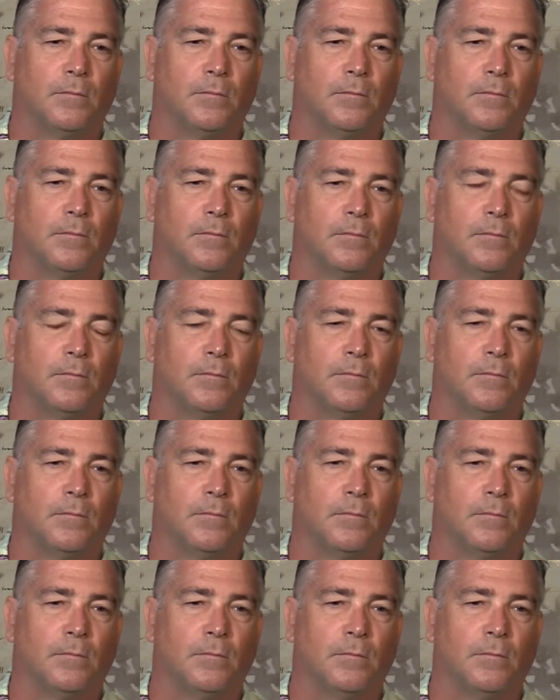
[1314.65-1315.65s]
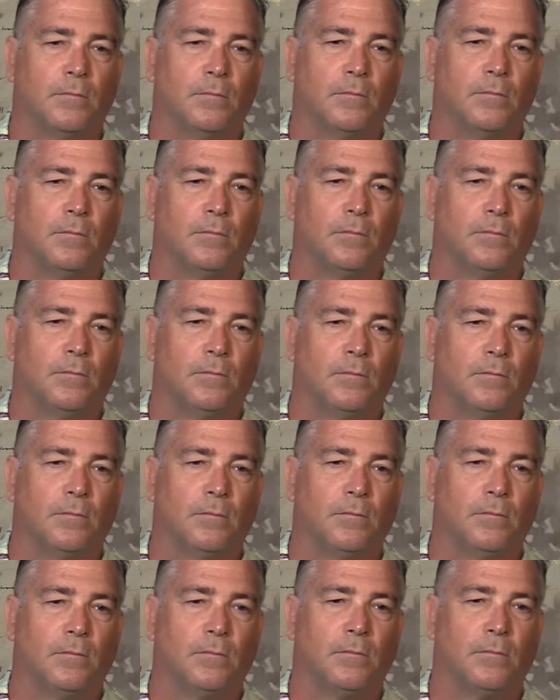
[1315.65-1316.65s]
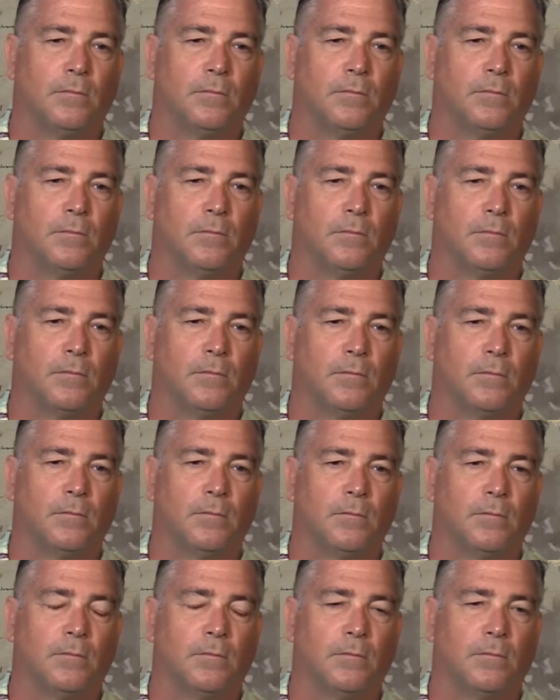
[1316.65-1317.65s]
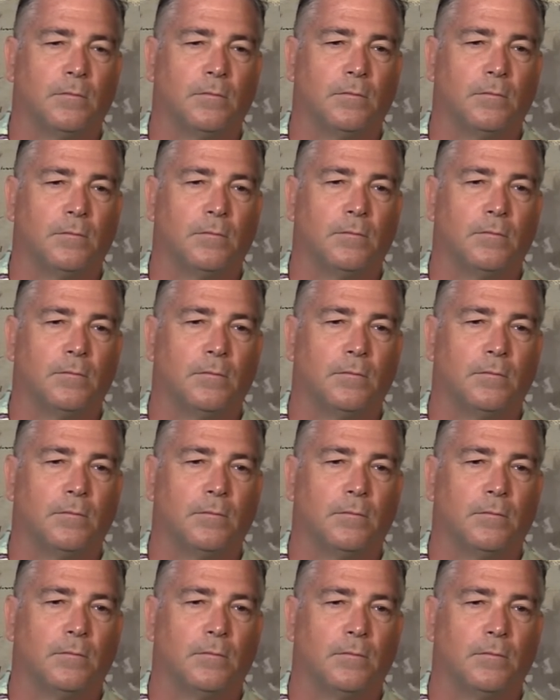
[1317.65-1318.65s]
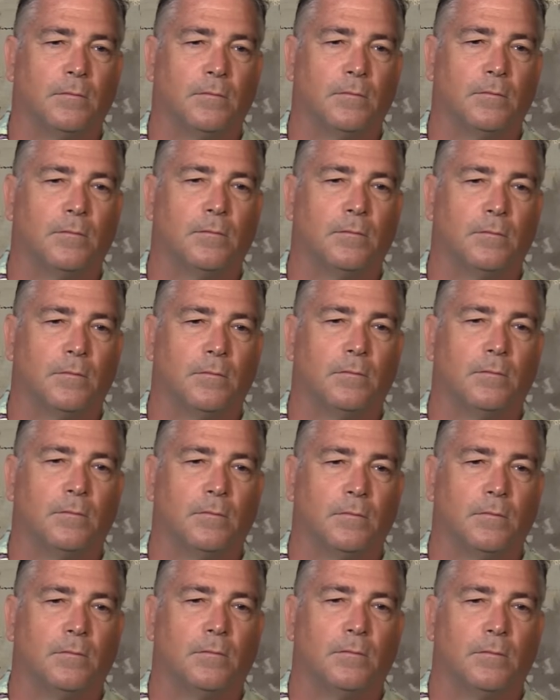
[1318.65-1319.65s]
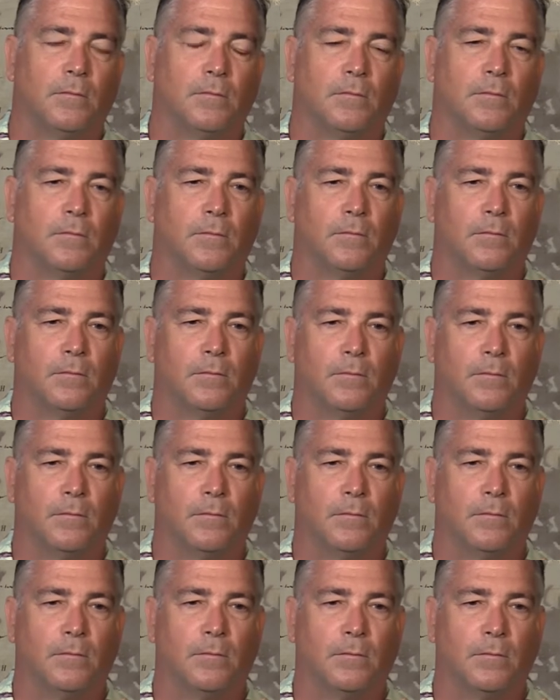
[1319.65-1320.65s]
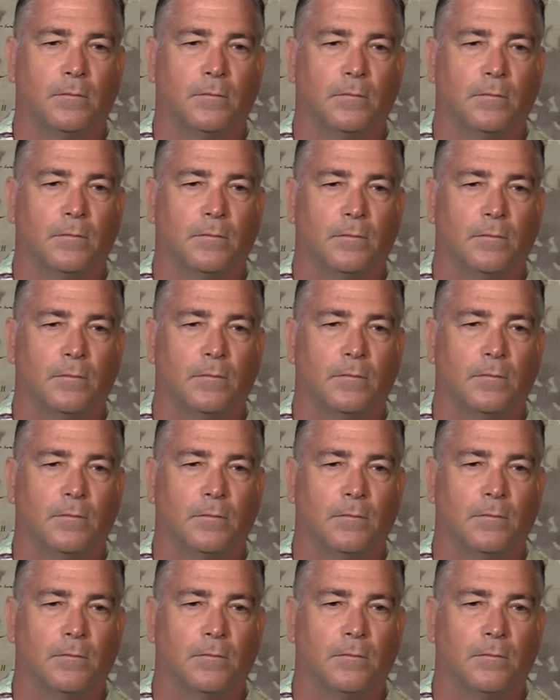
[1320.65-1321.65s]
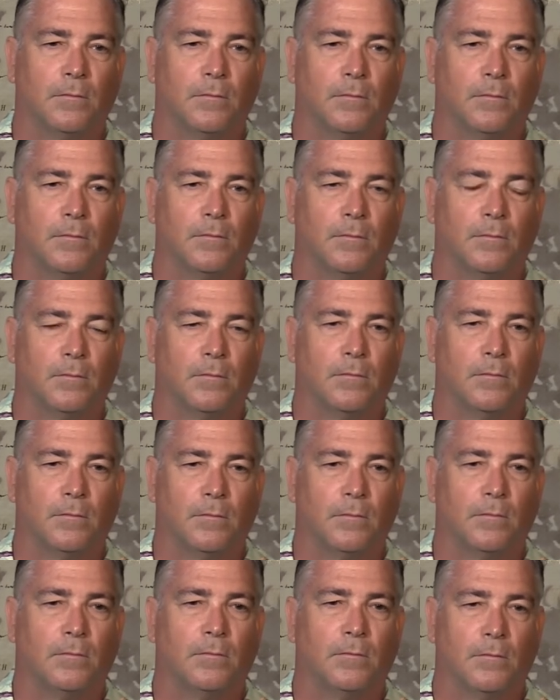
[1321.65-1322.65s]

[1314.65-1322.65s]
(not speaking)